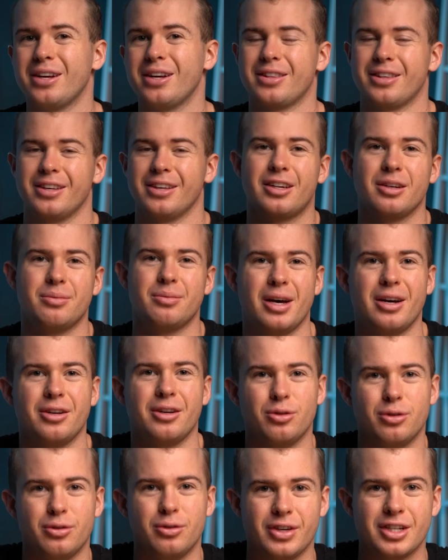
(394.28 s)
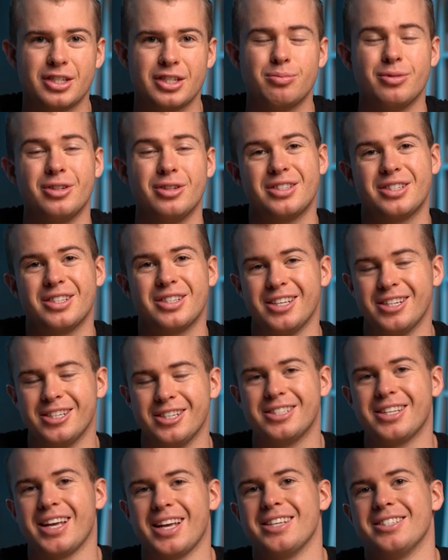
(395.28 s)
to think about your investments
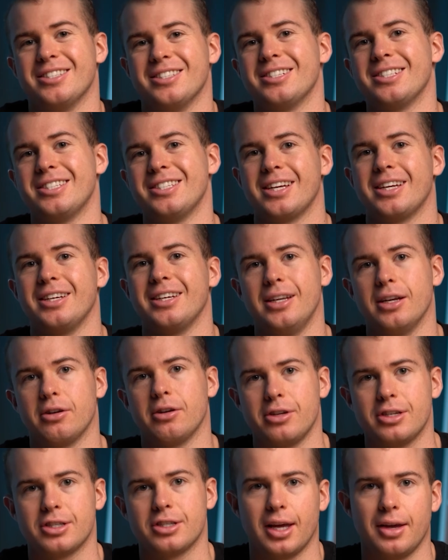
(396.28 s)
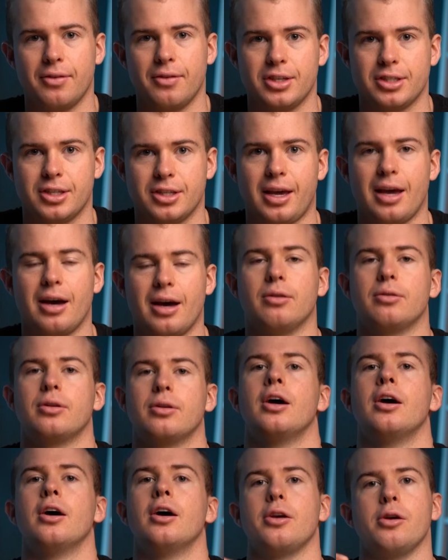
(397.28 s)
is as a secondary savings account.
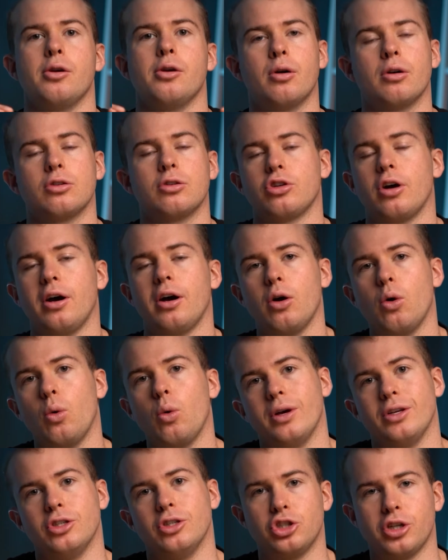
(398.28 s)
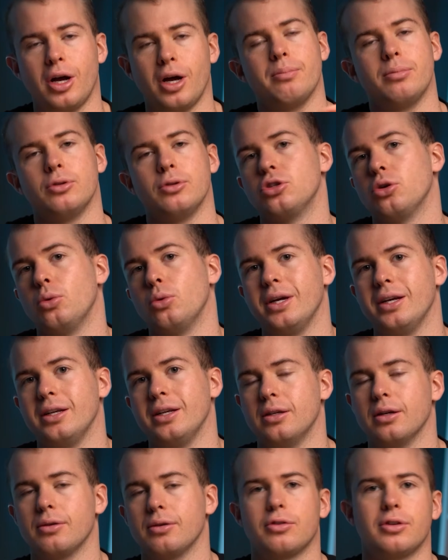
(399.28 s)
You're not trying to always jump
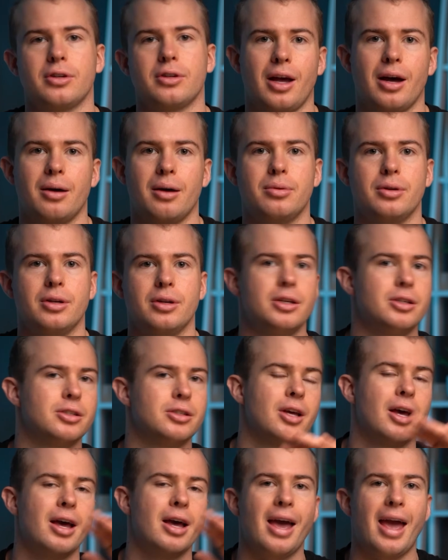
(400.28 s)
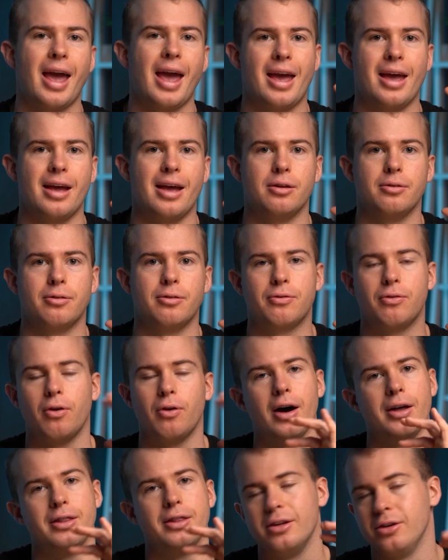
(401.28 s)
between different companies and
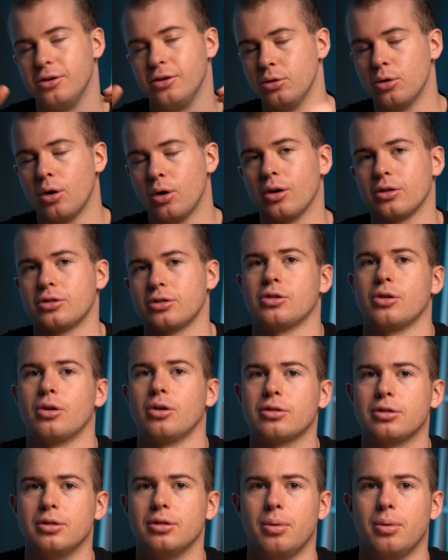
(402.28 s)
find the new hot stock to